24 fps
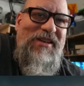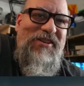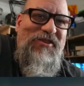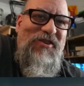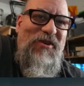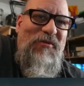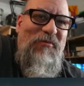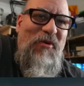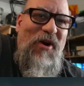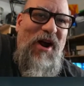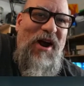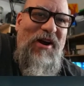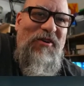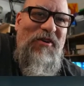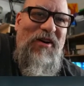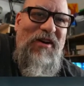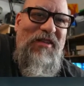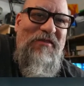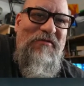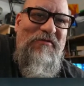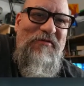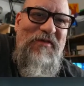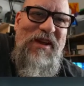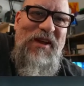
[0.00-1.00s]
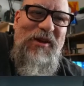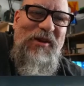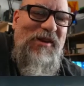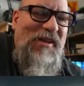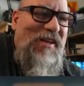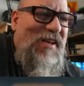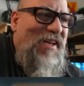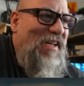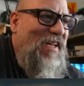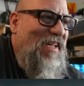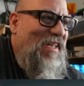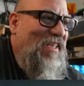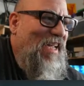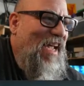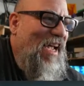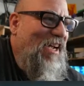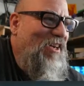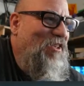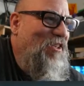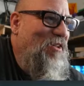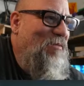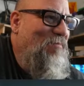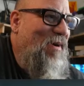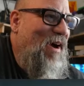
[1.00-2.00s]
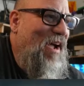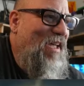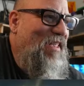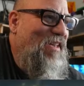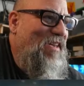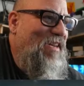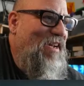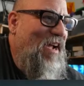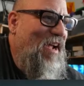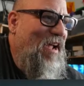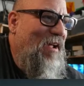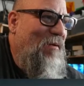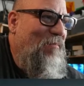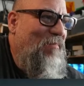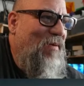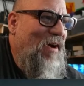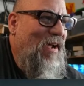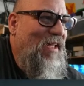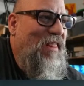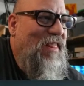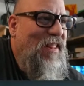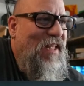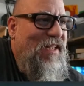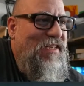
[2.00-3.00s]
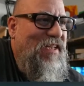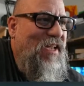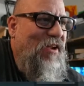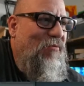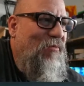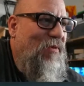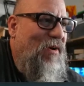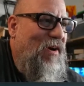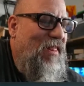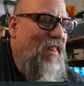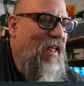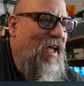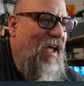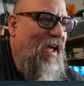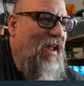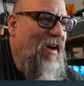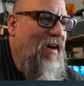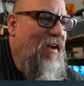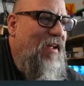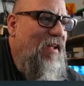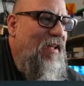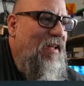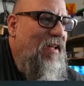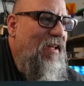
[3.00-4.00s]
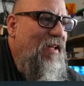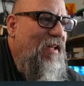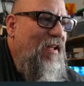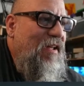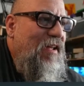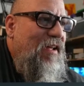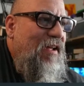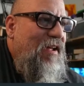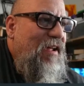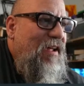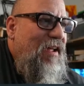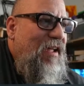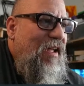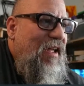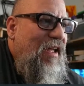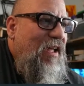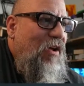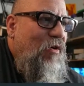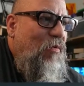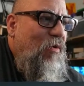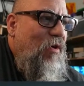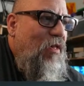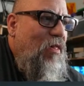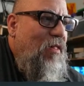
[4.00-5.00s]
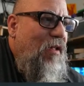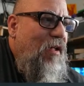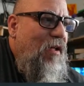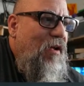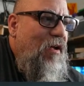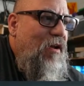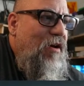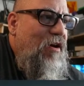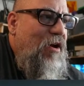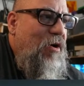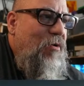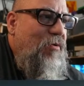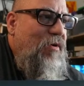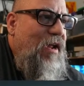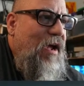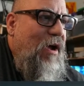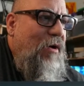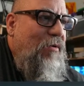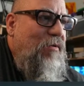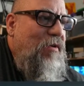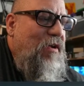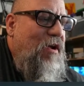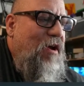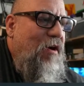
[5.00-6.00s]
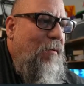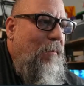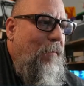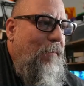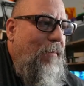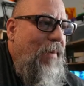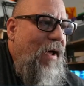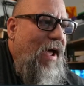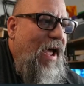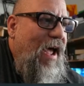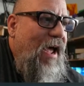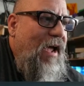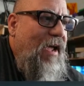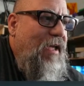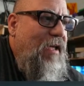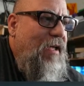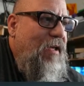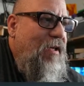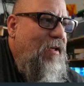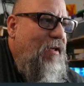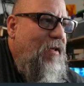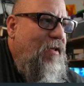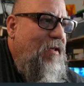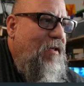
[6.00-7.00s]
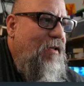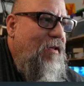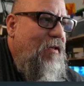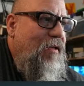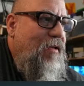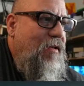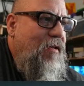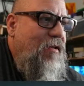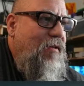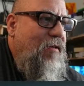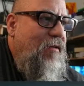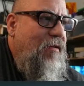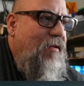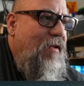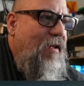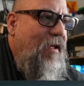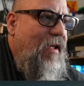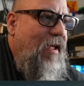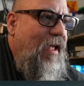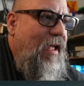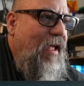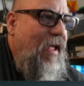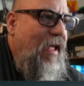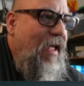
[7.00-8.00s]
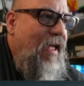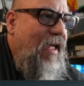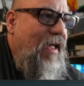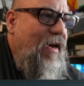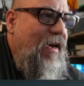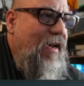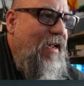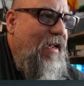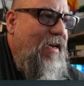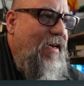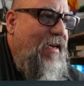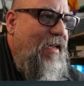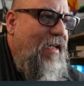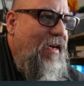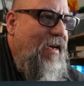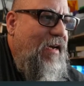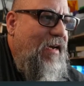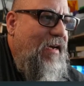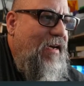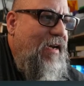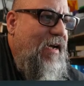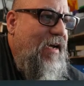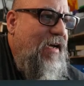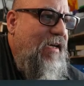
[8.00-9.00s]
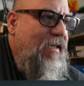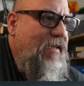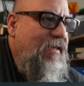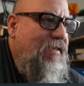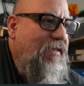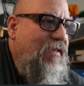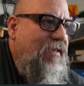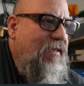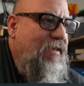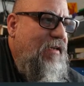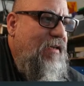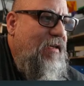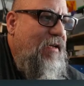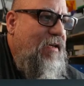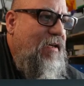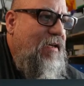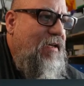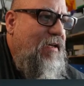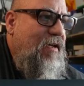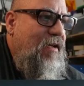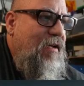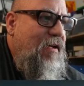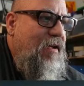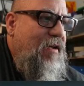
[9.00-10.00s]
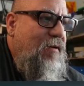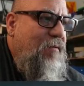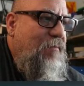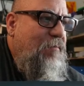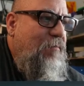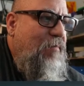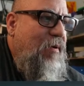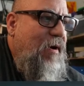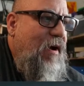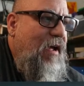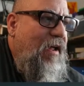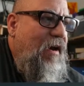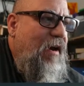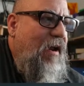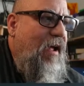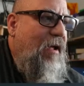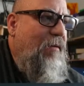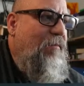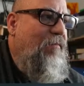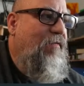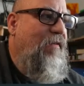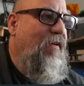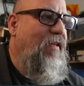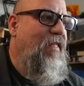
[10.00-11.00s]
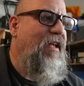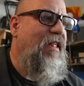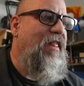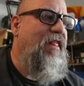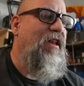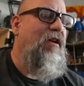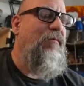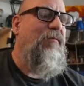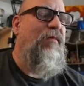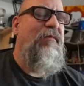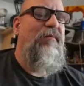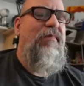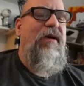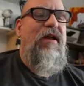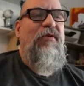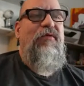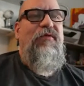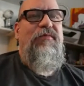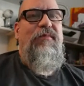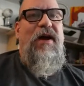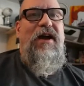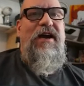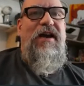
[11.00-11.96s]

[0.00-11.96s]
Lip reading: Strict Proctor on the field to actually buy the time. But let's get rid of that. It will no doubt come back. And indeed it does. But I'm feeling a little bit better with my